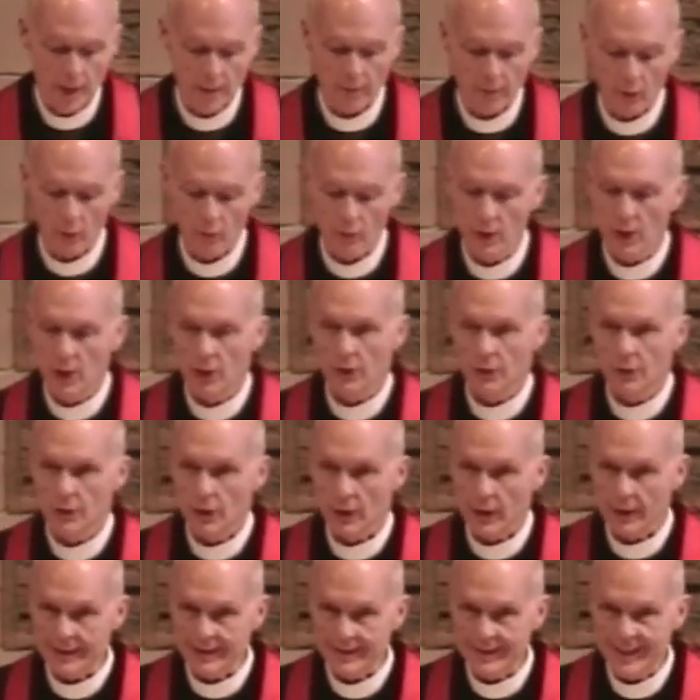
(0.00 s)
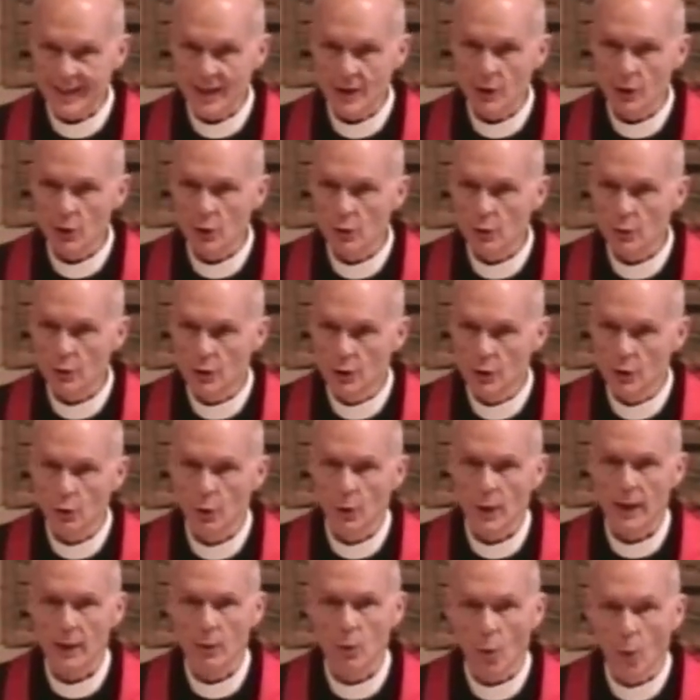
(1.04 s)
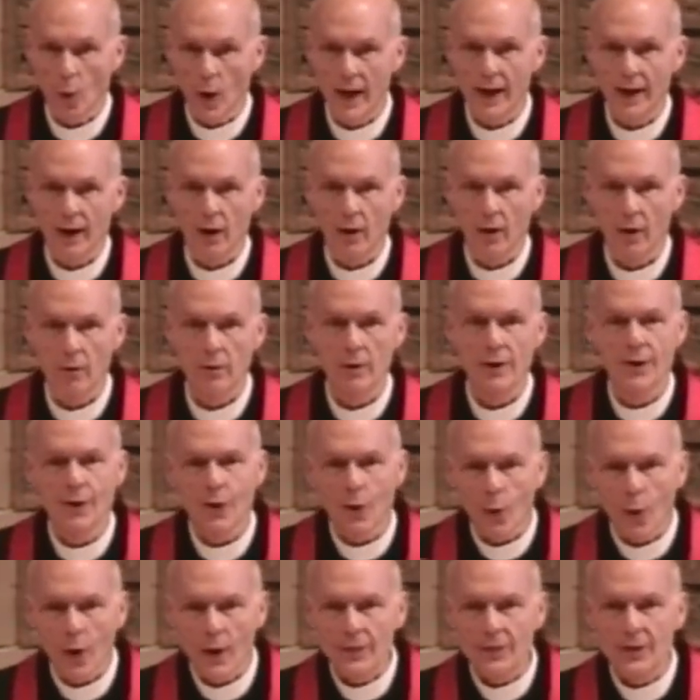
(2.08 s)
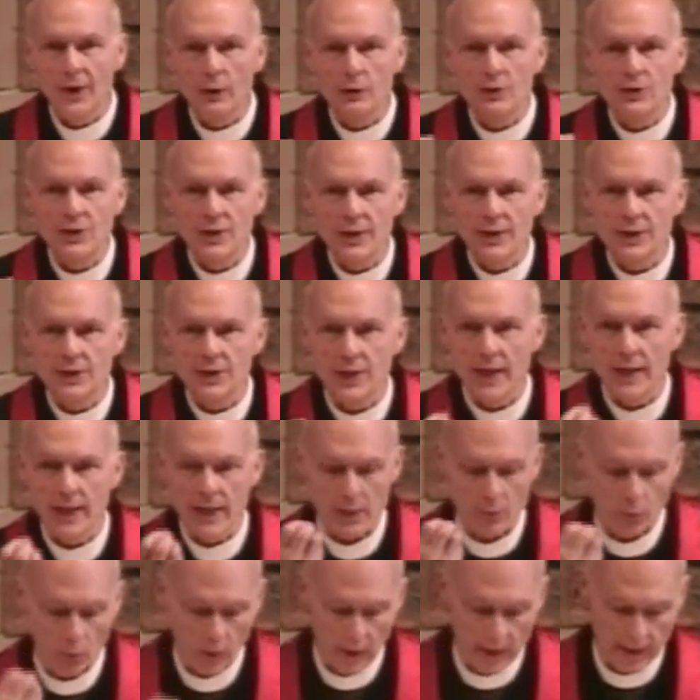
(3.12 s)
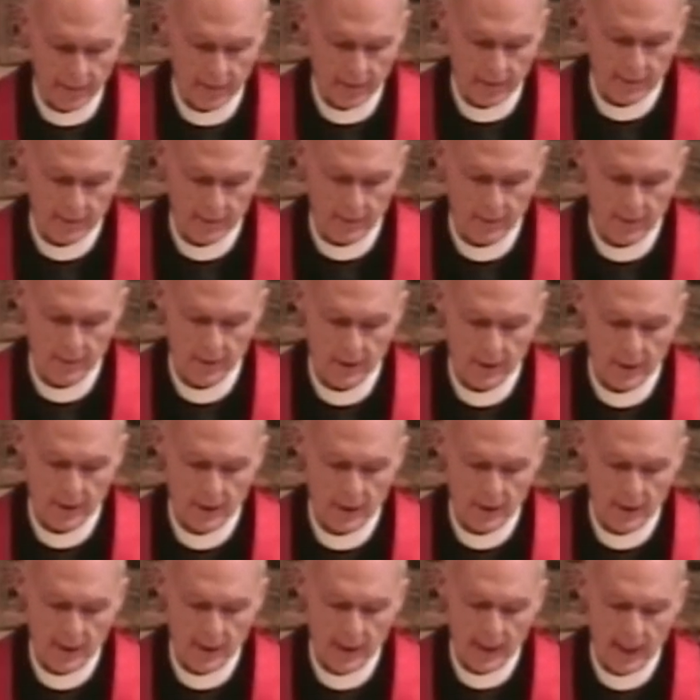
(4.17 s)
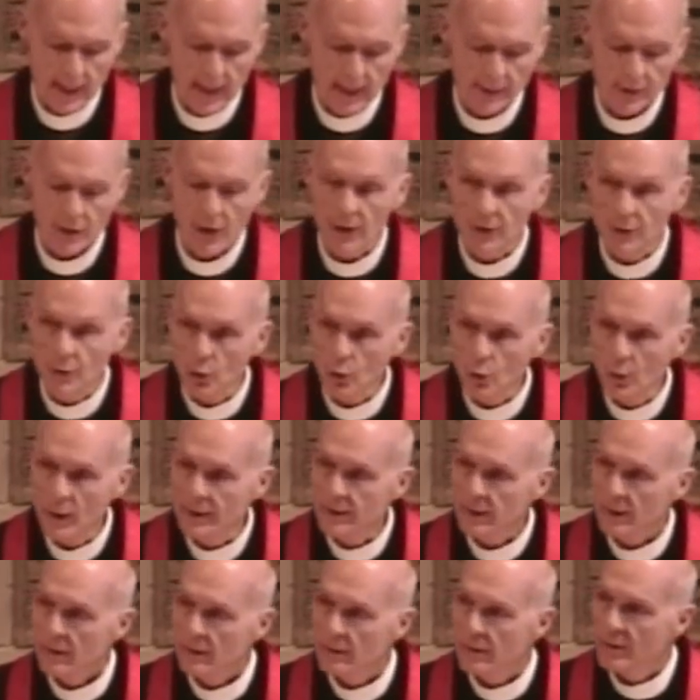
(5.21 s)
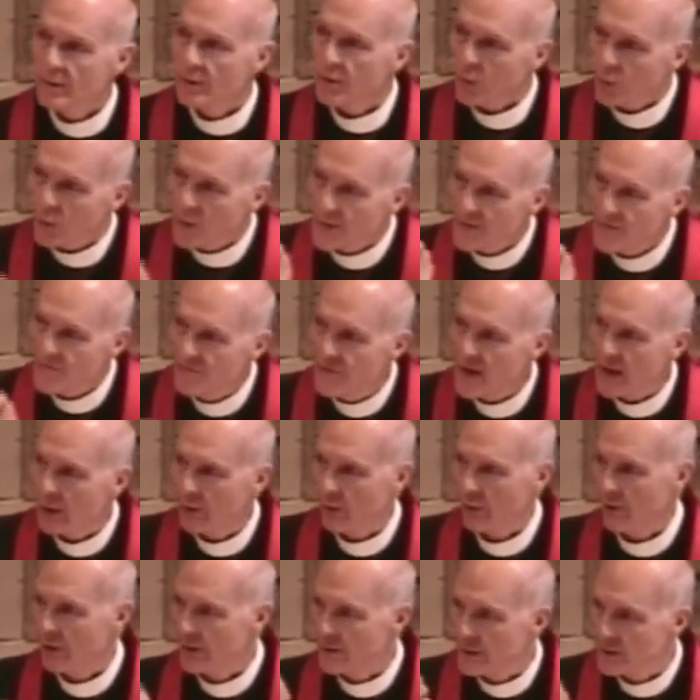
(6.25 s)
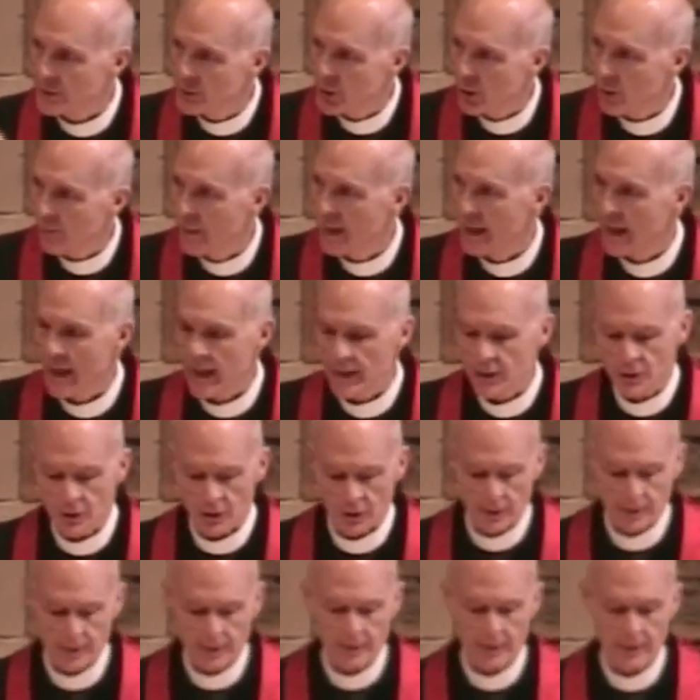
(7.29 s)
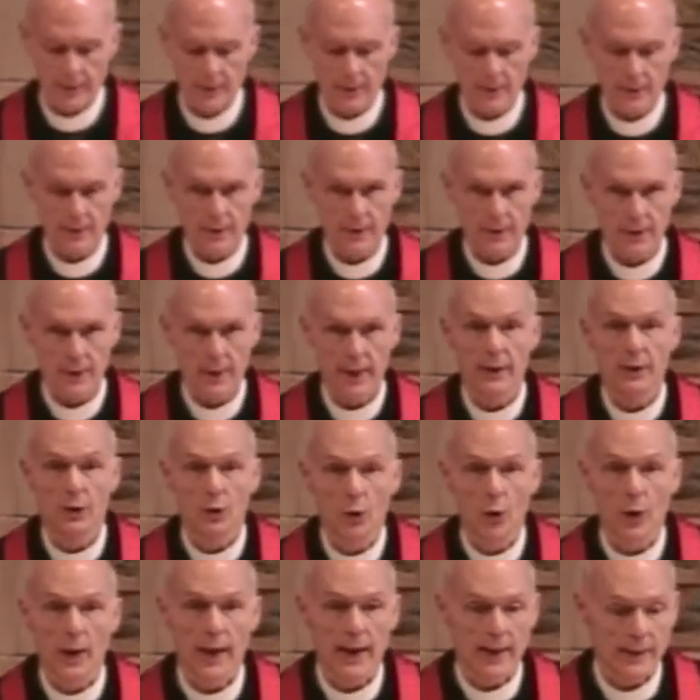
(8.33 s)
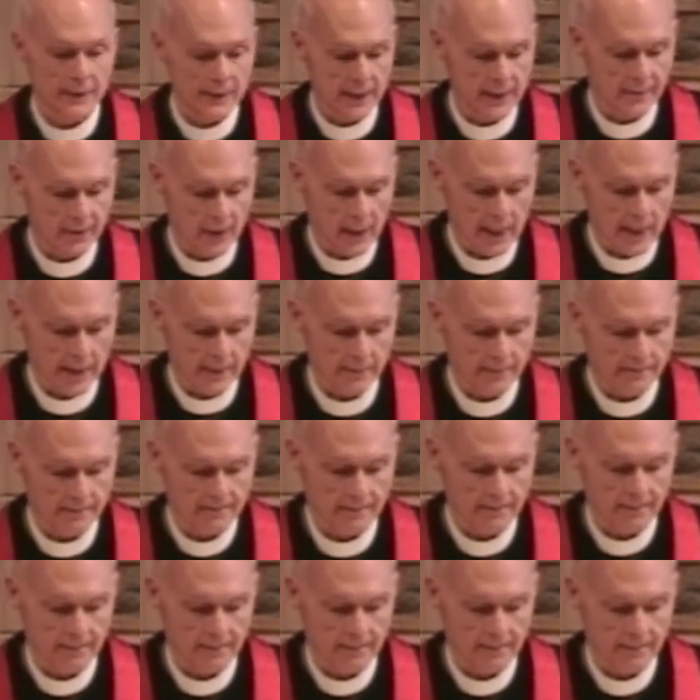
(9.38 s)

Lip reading: people to continue doing well what they're succeeding with, to do it with vigor and determination and creativity.